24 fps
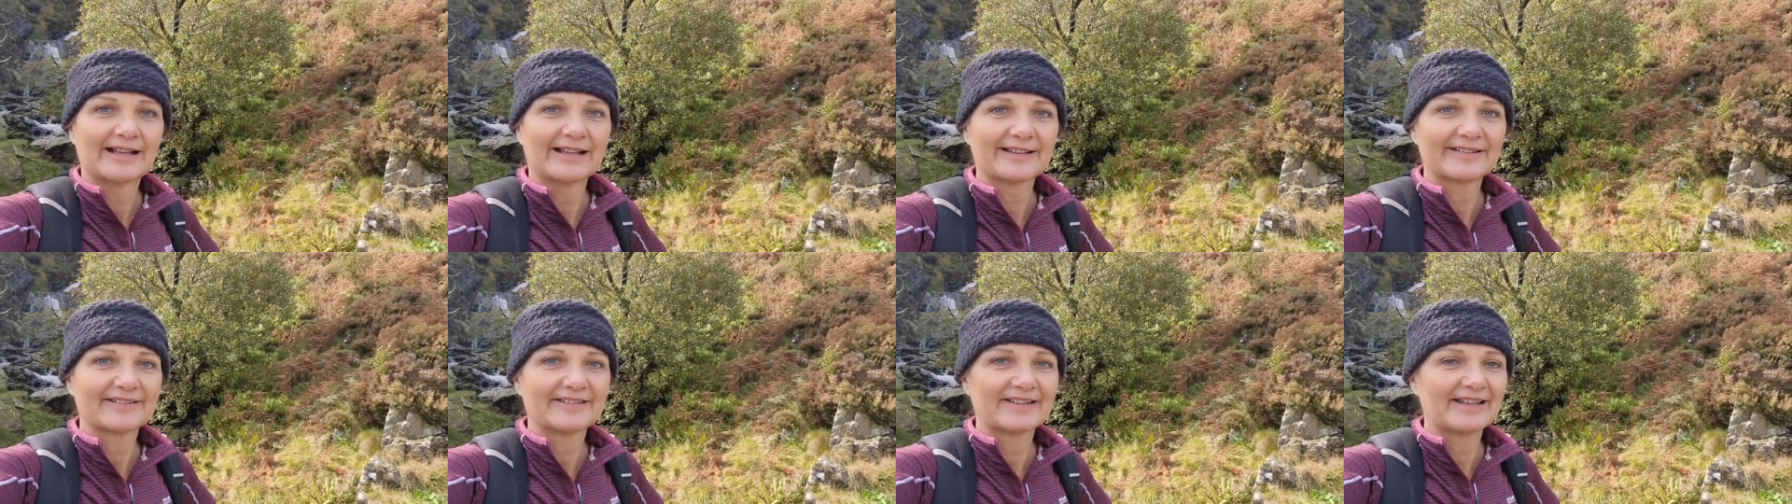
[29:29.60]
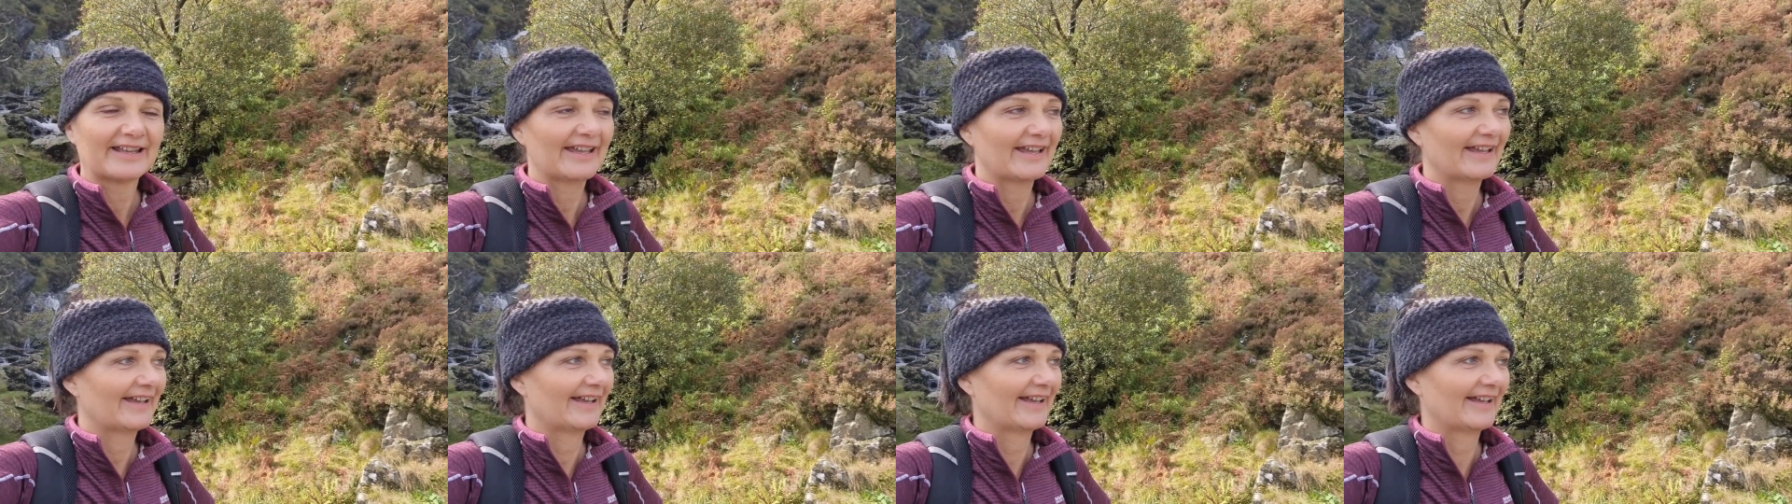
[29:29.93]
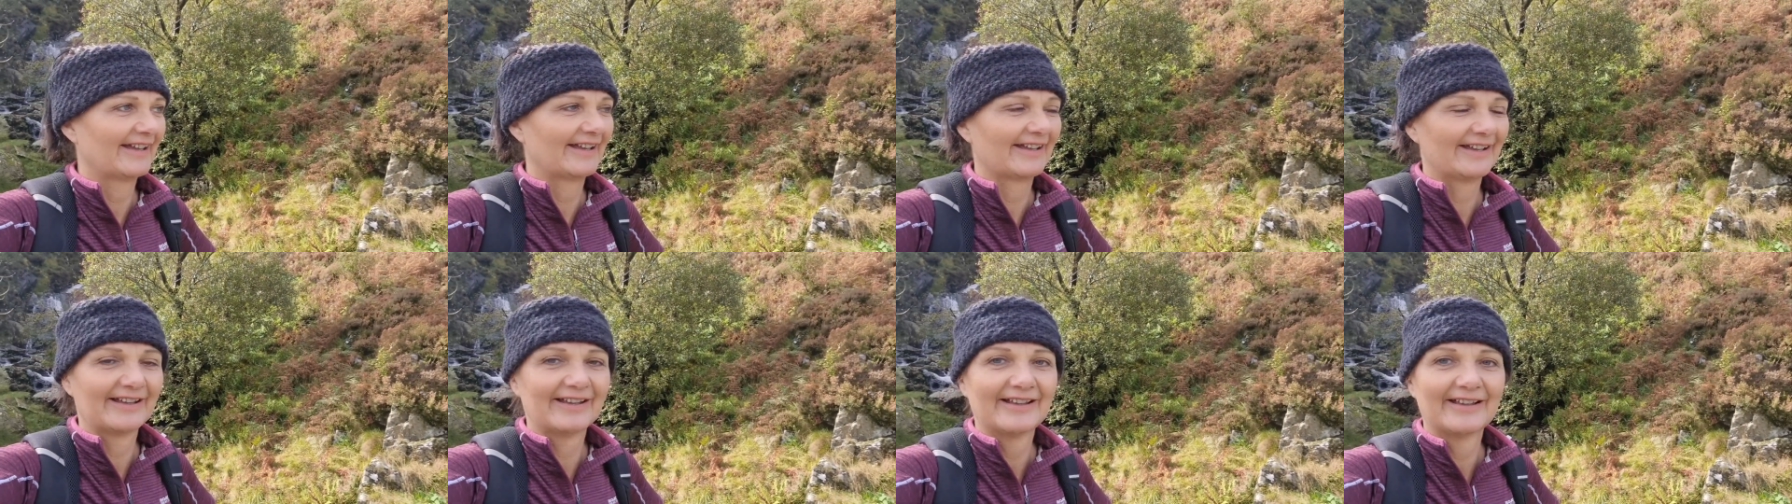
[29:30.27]
That's it.
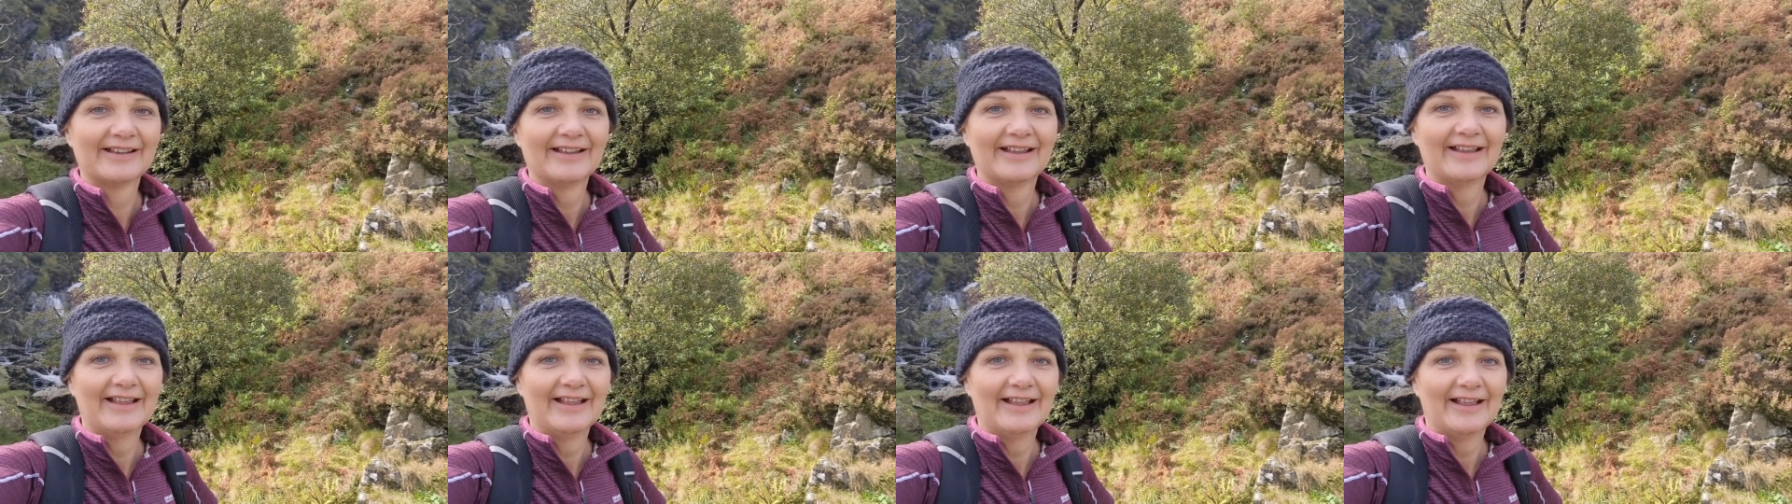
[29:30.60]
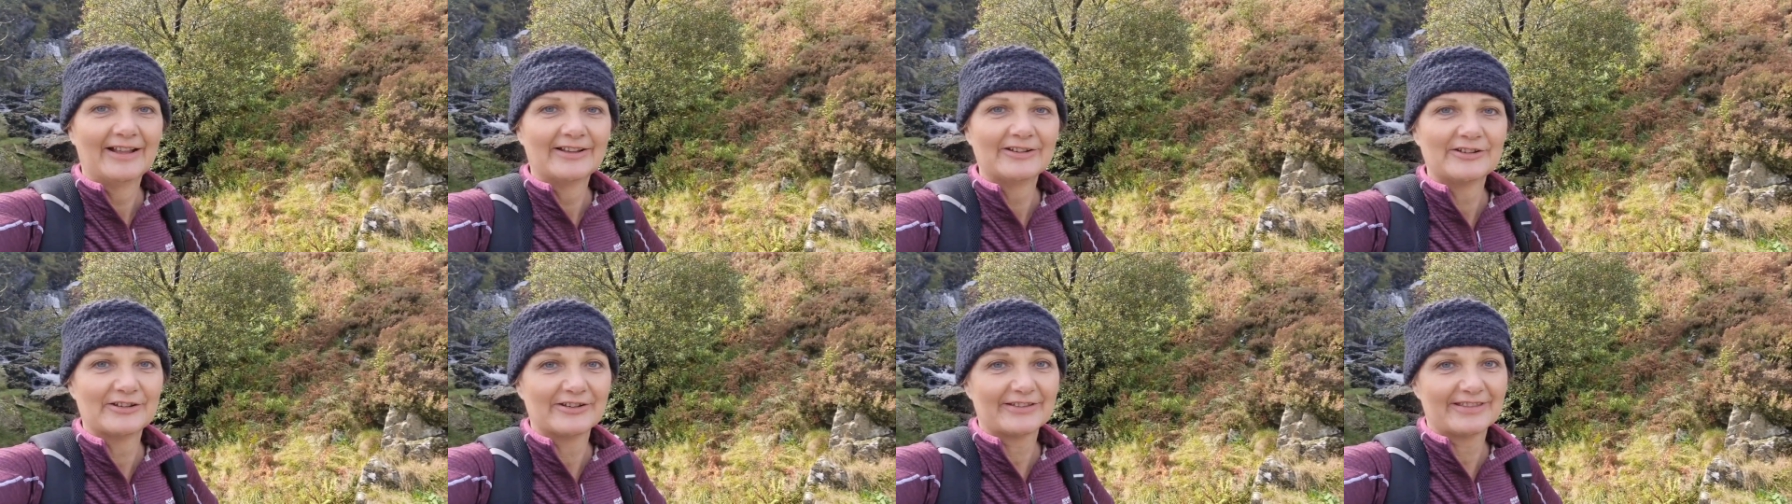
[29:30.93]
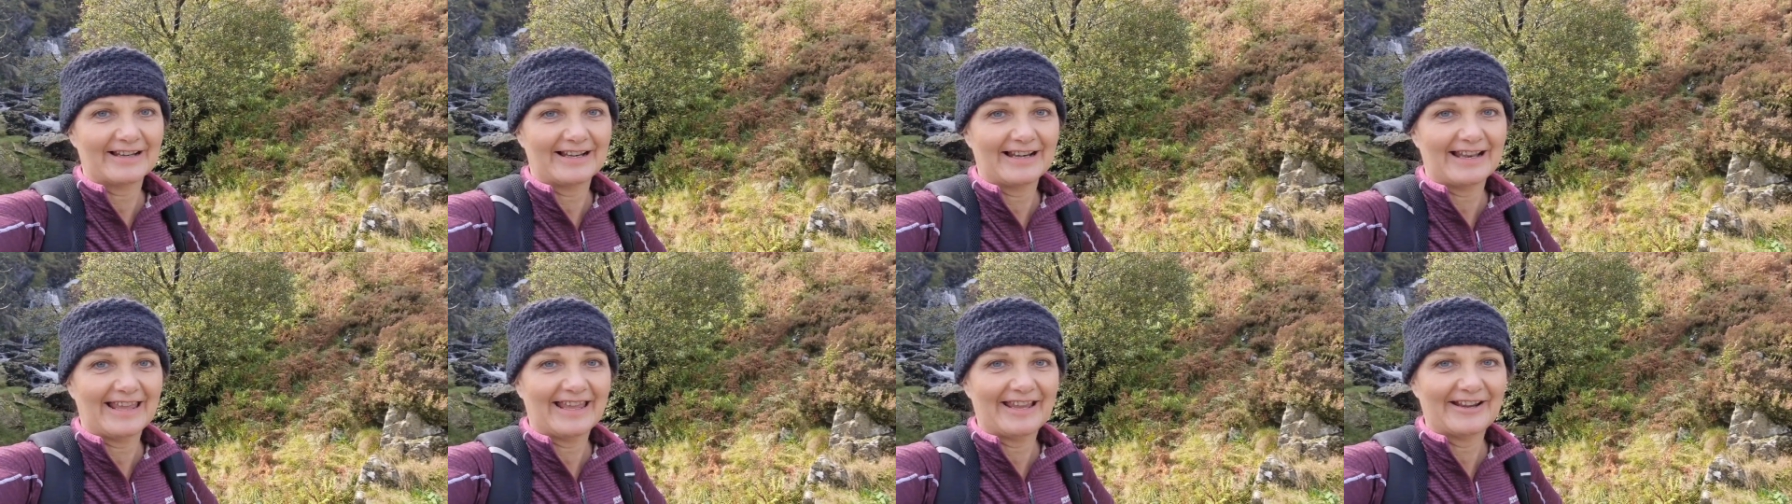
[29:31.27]

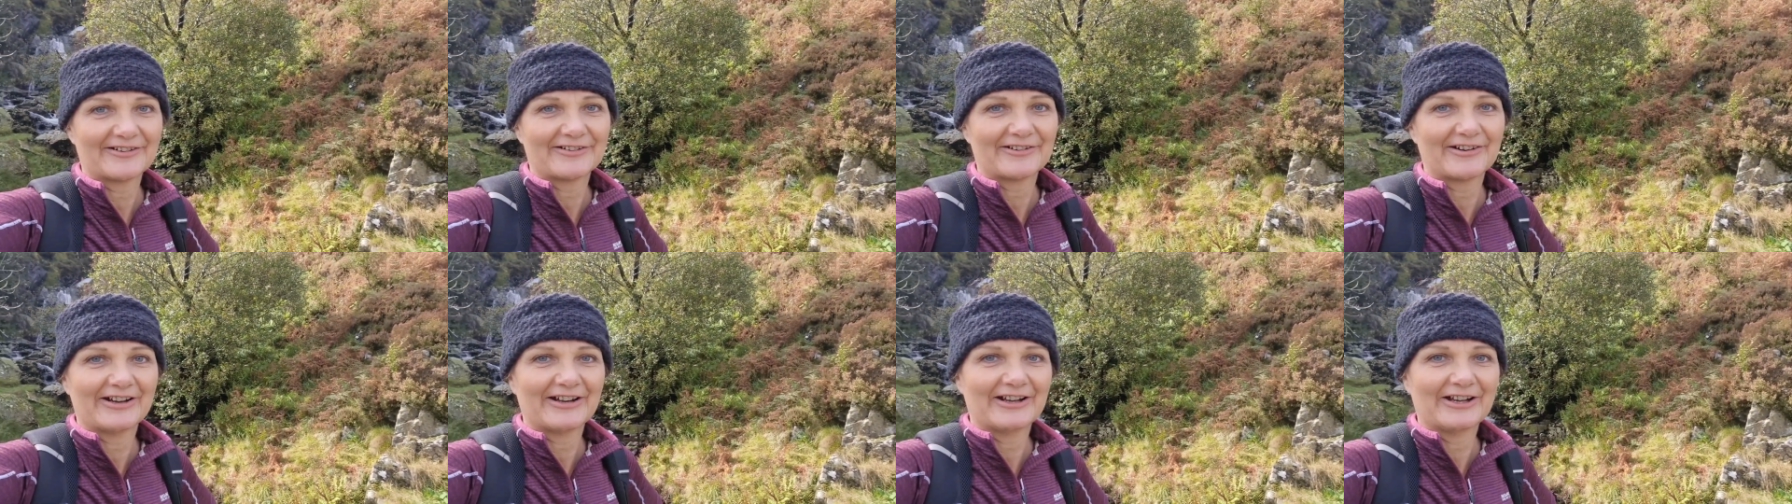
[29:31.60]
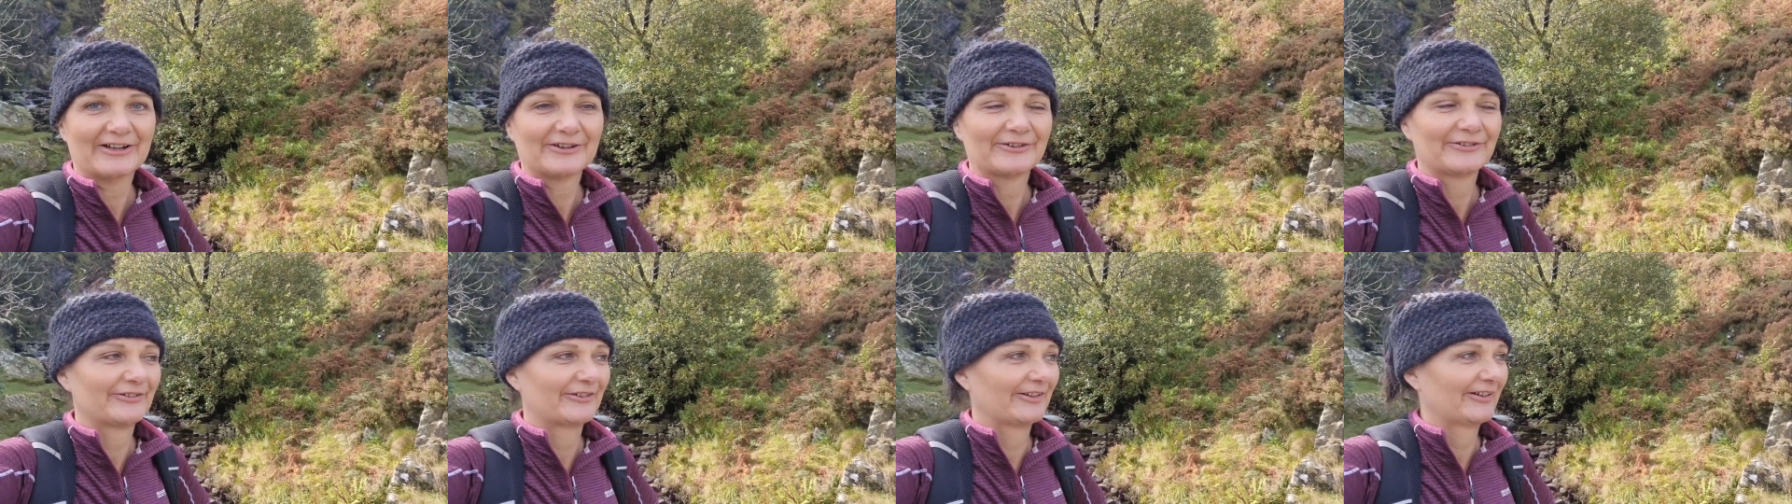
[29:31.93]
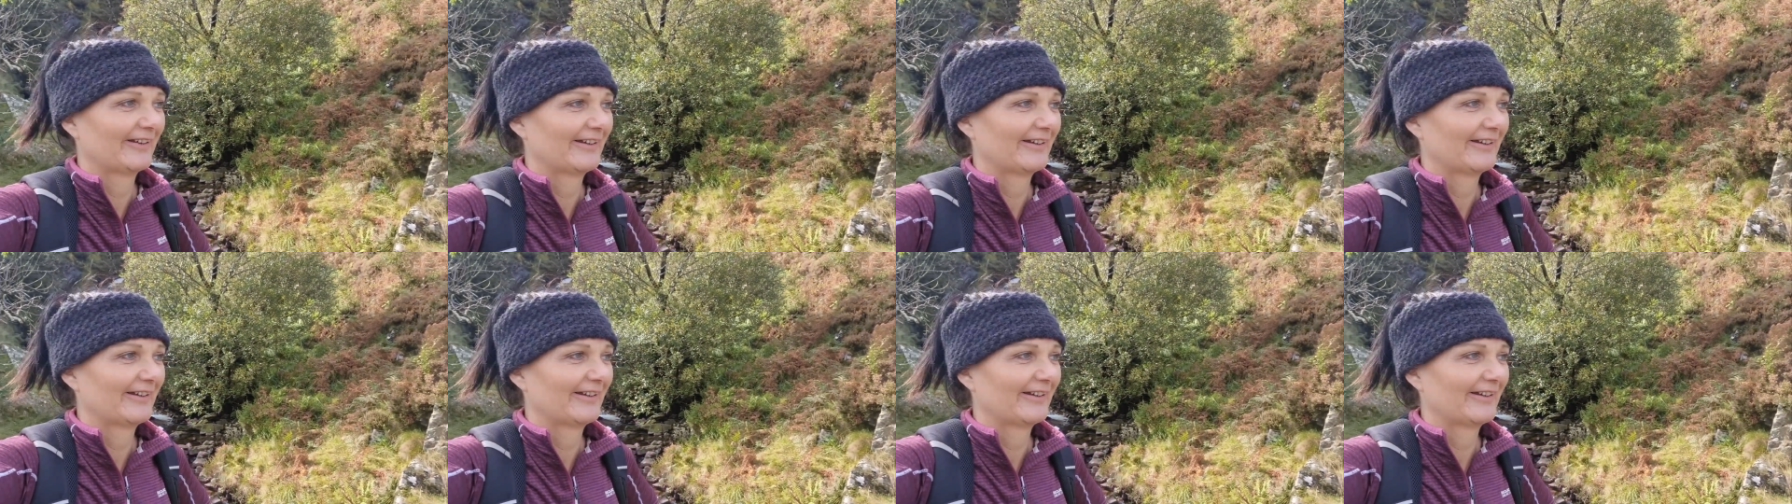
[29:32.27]
Another layer off.